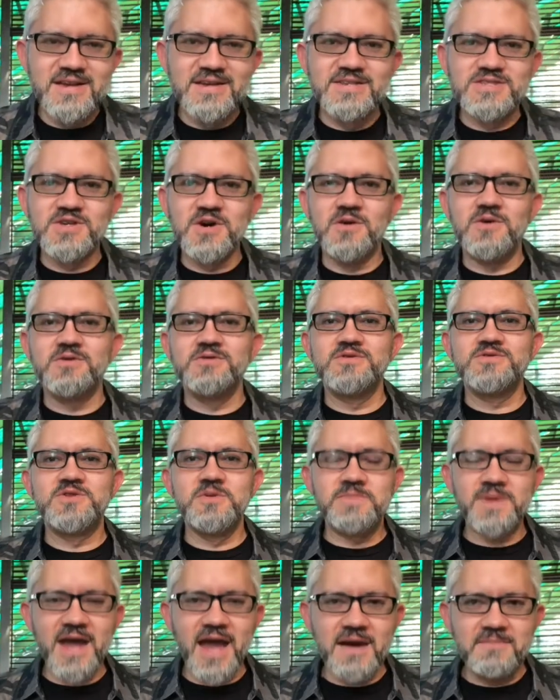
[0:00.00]
So
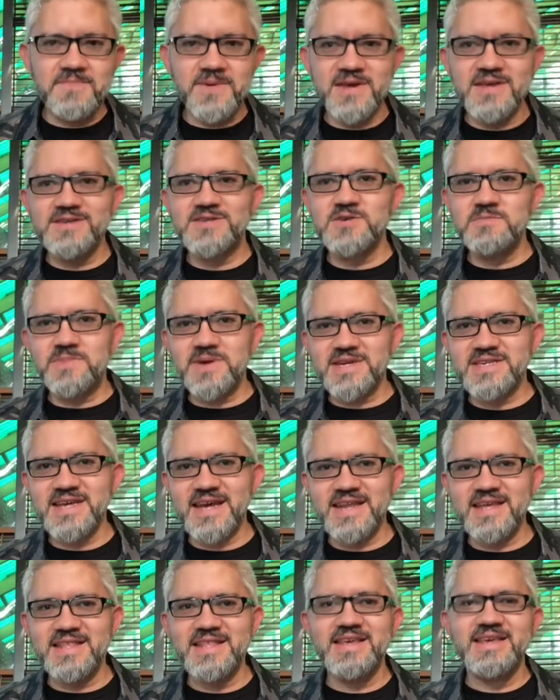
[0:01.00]
super happy, super
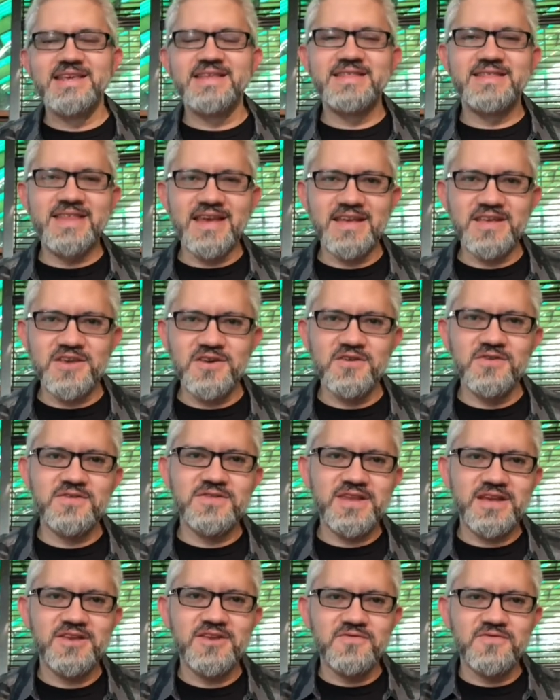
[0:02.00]
excited. Thank you.
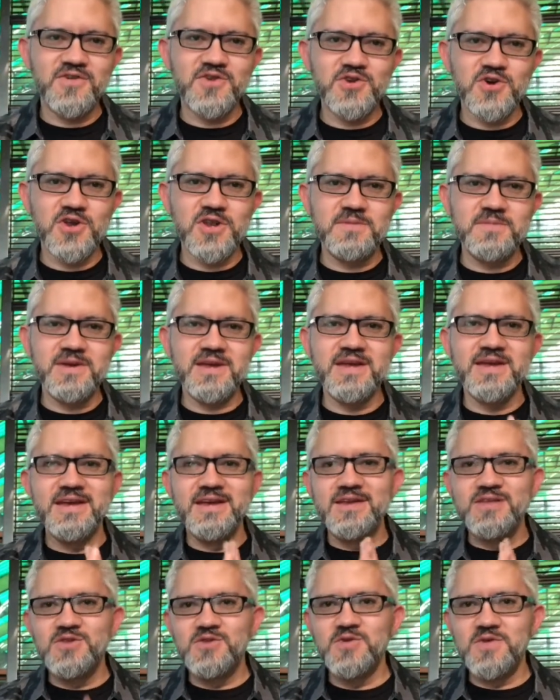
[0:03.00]
Thank you for joining me
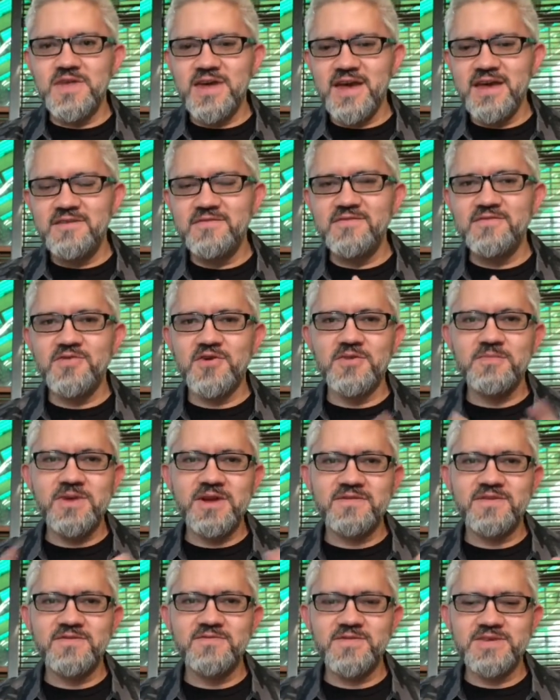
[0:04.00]
today for
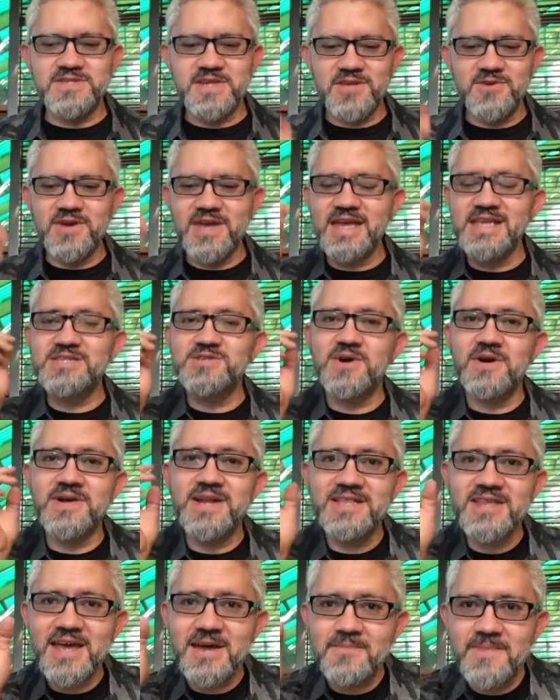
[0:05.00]
Breakfast with Sergio again. So I
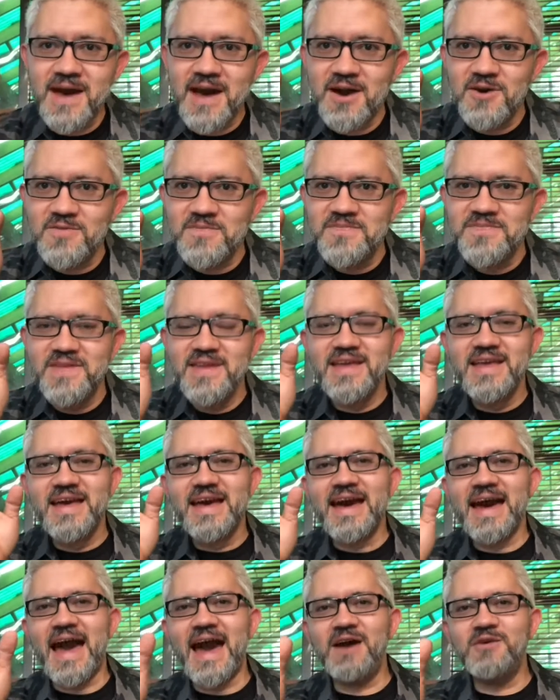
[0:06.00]
want to talk about
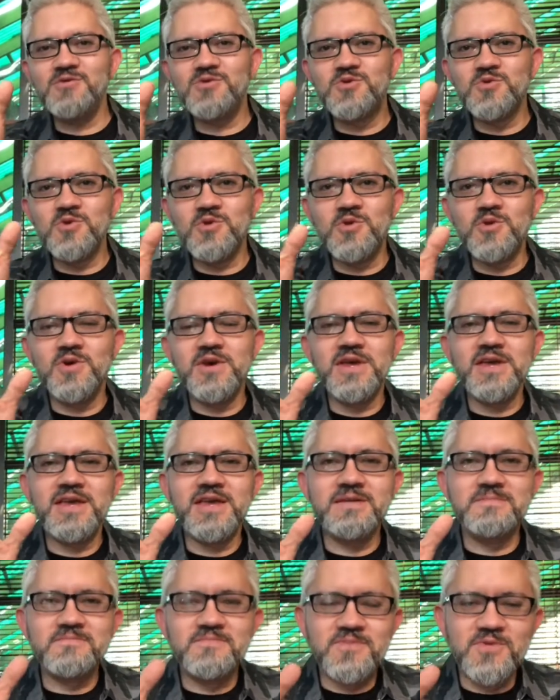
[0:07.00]
how to
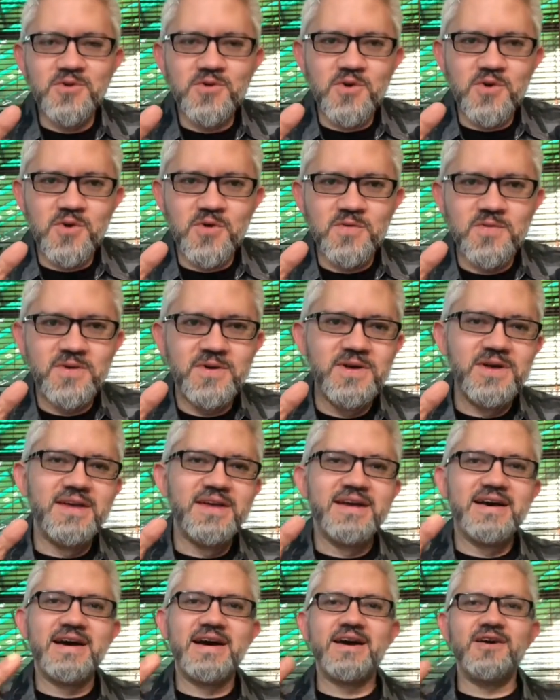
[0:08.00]
improve
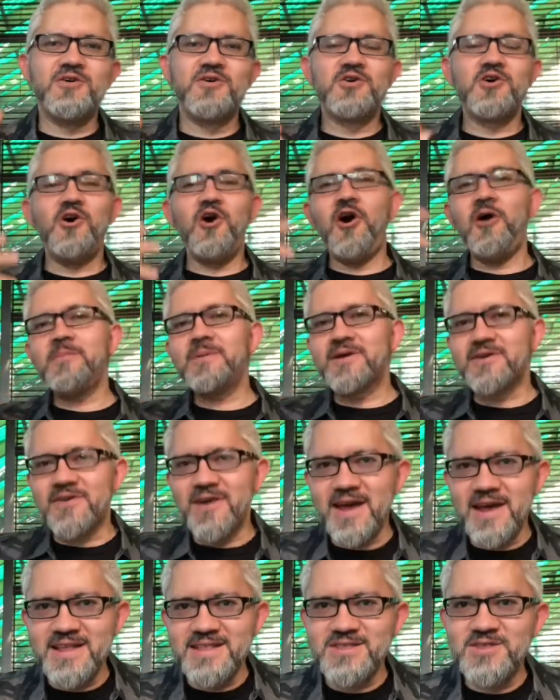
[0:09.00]
or
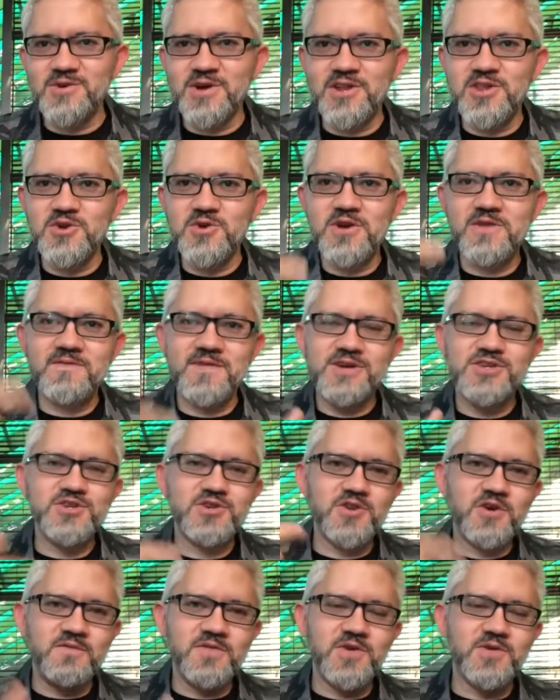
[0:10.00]
upgrade to a newer
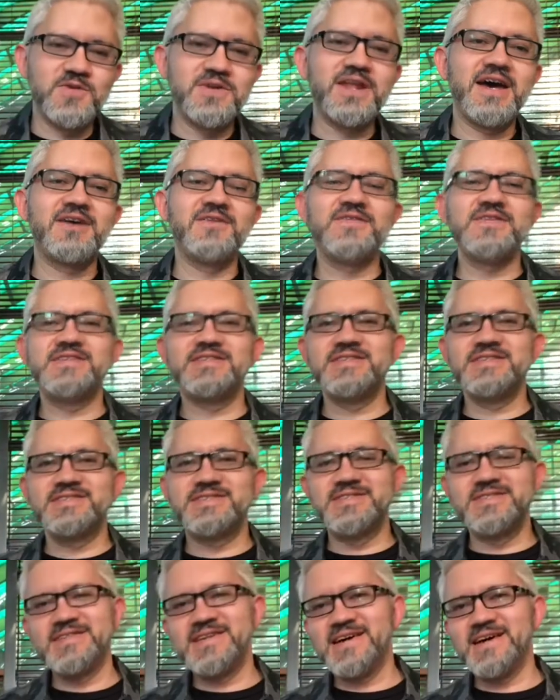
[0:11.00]
version of you. Now, this
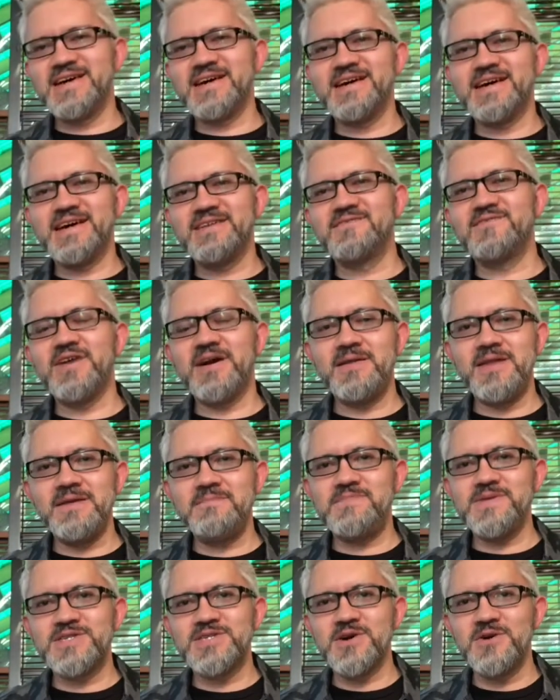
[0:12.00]
is an
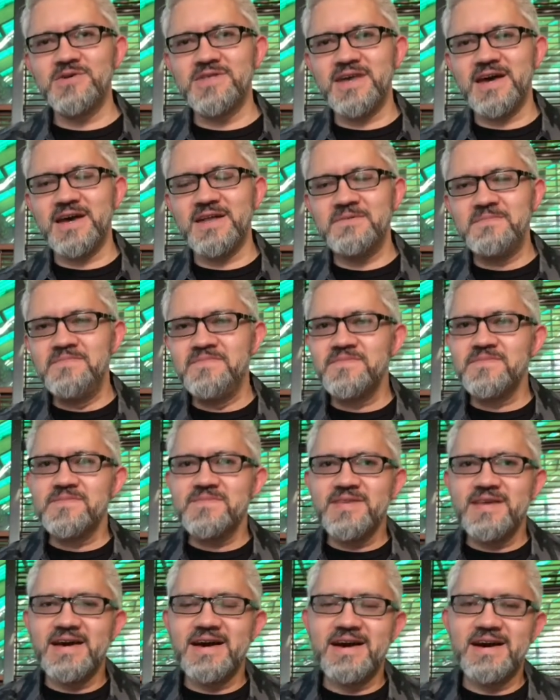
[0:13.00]
episode that
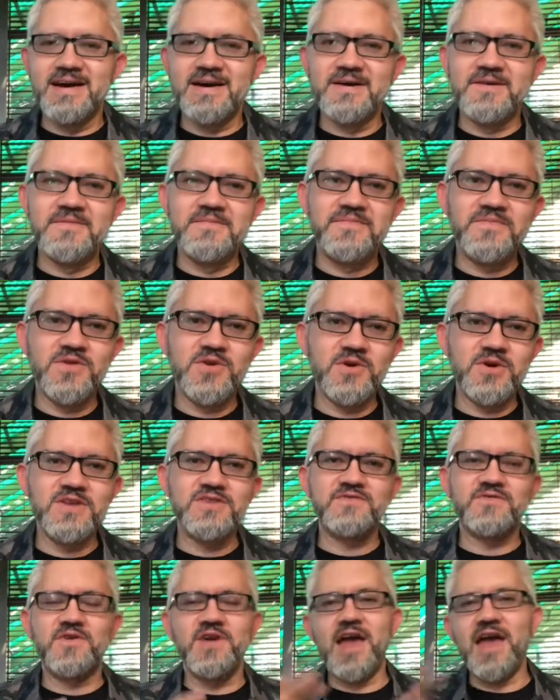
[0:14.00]

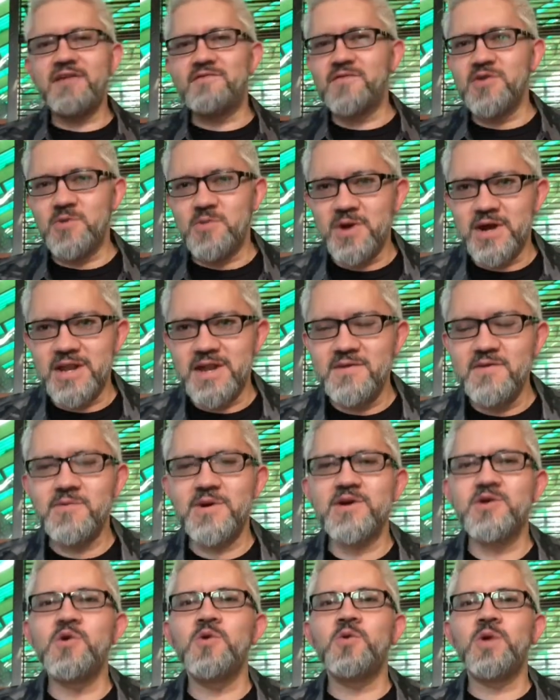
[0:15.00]
is for
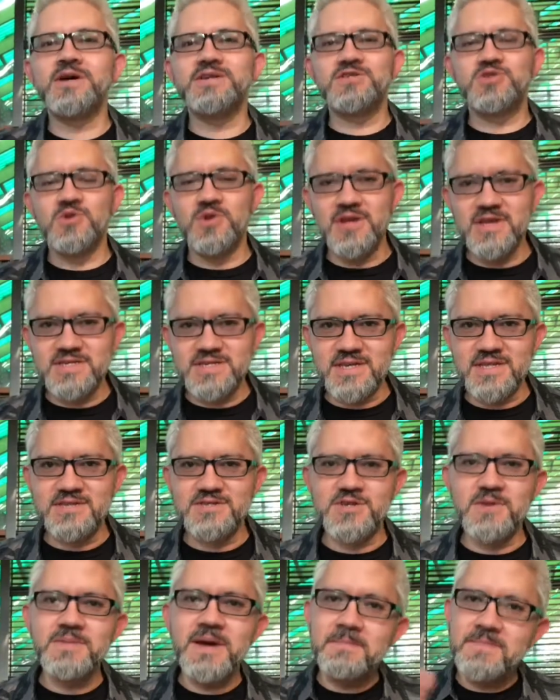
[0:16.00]
everyone who wants to listen.
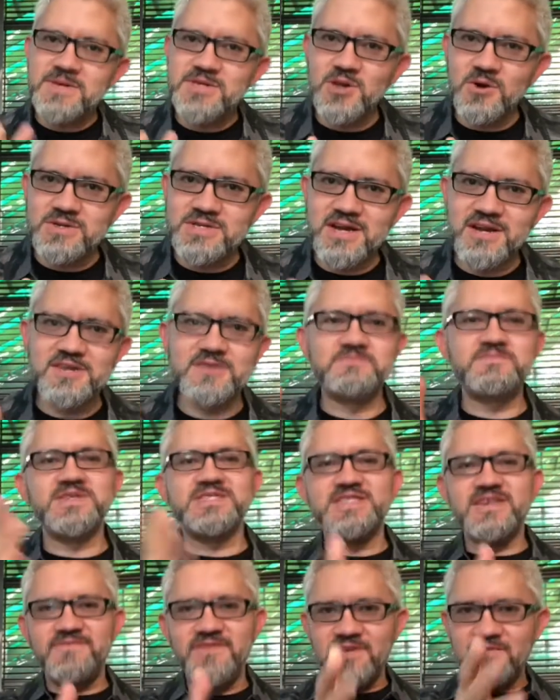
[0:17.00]
Some episodes are
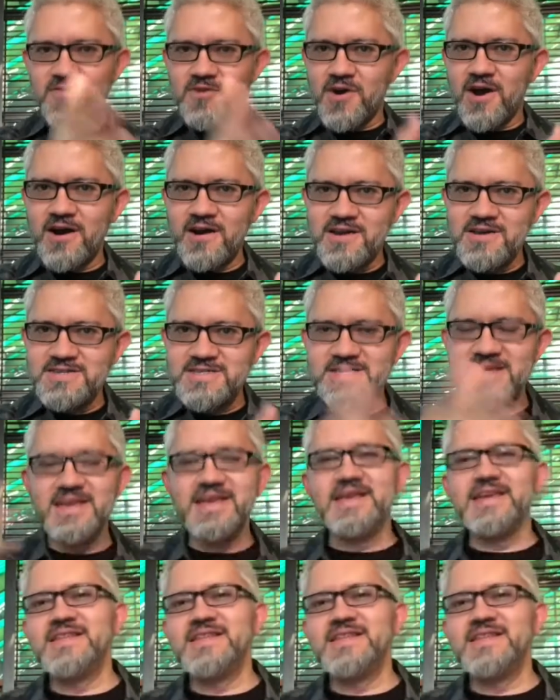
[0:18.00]
specific for artists.